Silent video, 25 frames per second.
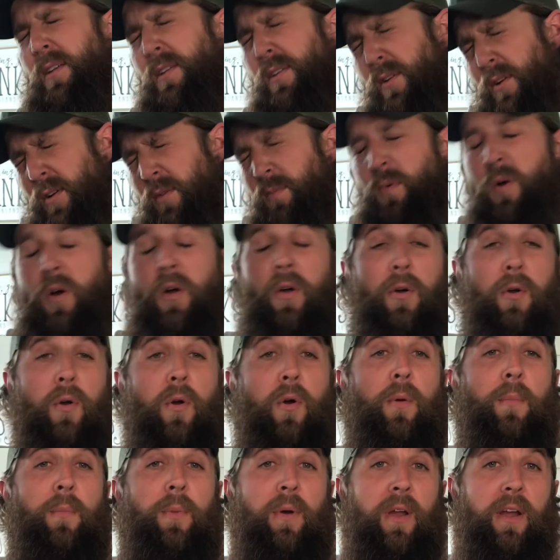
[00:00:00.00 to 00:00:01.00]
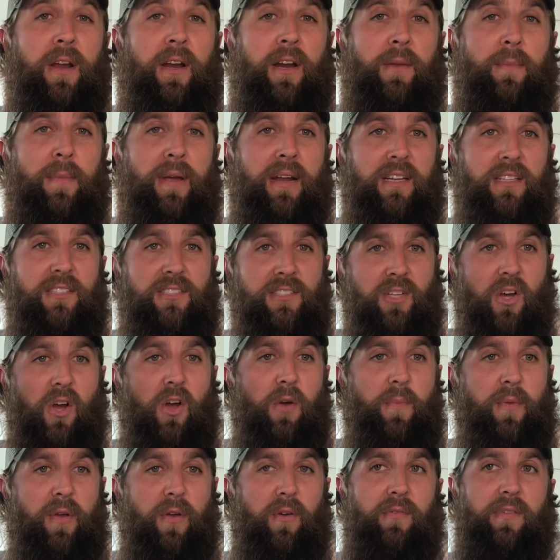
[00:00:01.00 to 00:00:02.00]
Tomorrow I'm probably gonna make a
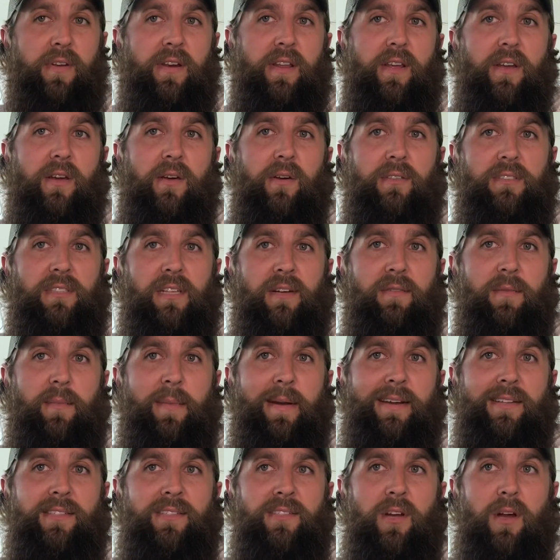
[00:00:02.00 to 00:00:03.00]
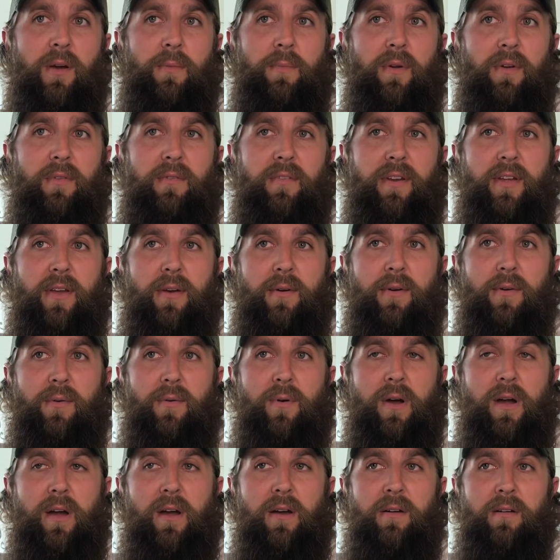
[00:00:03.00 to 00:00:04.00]
sawmill video because I haven't made a sawmill video in a
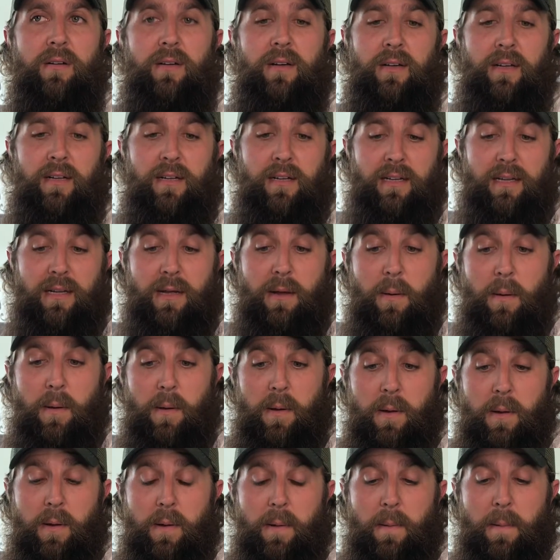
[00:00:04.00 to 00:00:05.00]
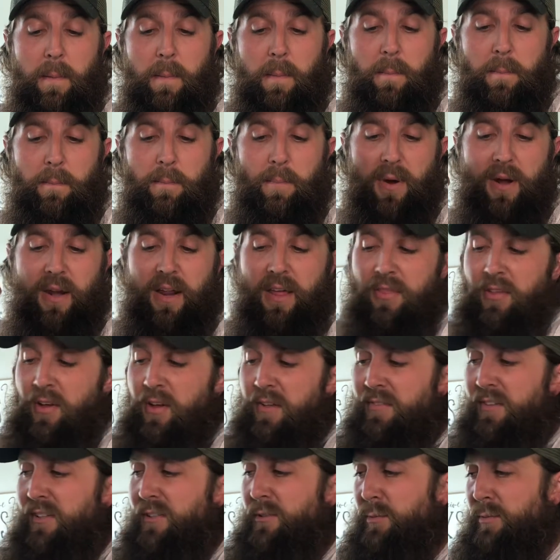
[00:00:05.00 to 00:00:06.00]
while. But I thought
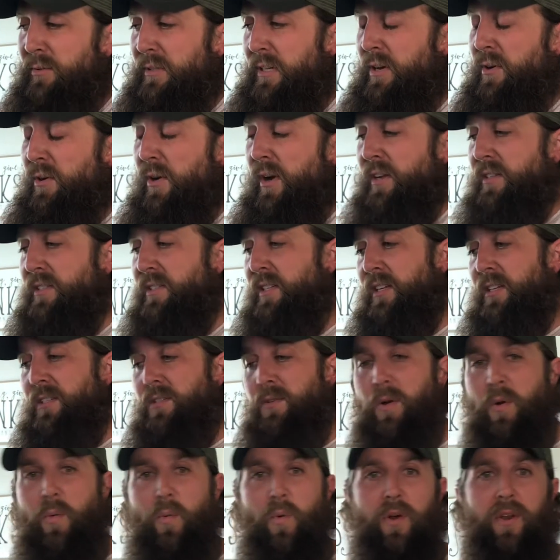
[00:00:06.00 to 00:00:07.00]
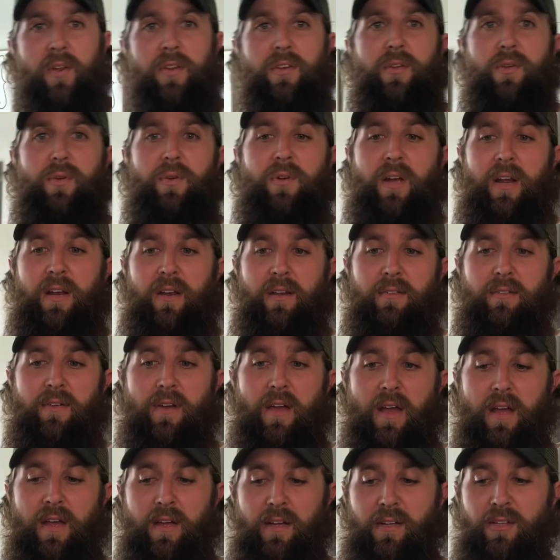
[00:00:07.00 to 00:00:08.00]
this was interesting, so I wanted to kind of
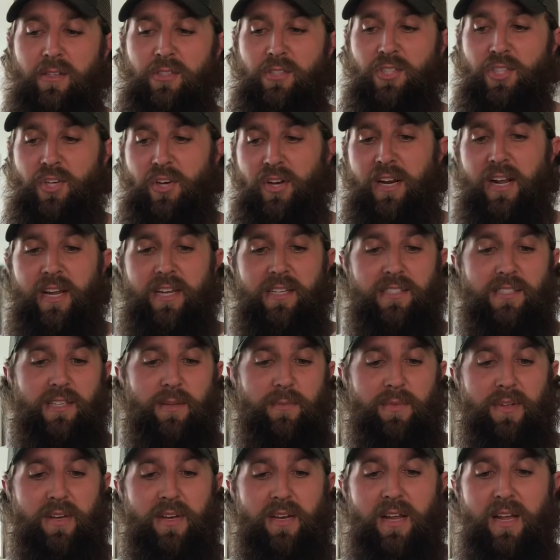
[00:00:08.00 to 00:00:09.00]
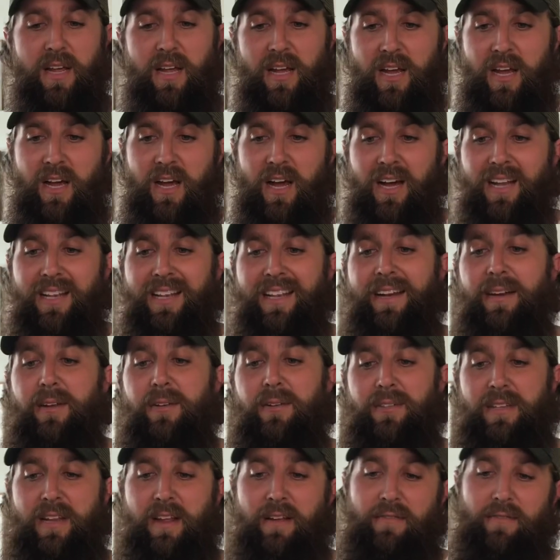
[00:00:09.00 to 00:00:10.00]
show you guys something a little
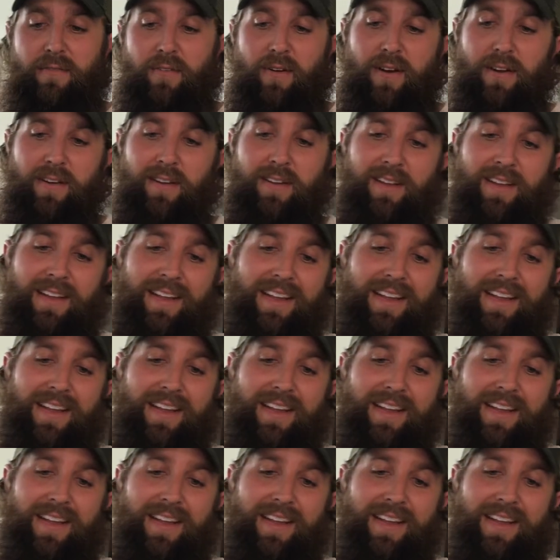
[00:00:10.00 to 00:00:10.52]
different.